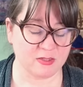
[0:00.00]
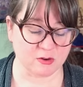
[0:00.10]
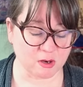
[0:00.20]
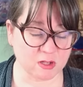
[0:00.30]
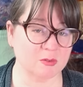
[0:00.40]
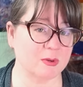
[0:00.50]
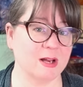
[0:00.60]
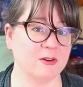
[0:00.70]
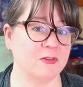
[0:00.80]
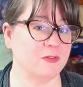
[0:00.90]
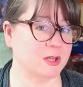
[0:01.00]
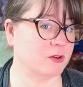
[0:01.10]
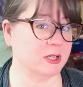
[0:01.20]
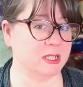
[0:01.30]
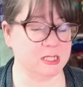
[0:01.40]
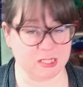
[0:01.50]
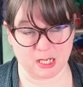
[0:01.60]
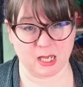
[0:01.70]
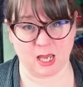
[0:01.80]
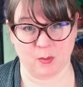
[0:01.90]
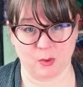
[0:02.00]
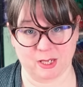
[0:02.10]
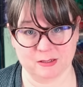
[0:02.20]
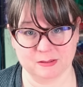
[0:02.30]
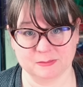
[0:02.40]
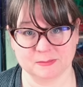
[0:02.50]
They're all around fingering to DK weight.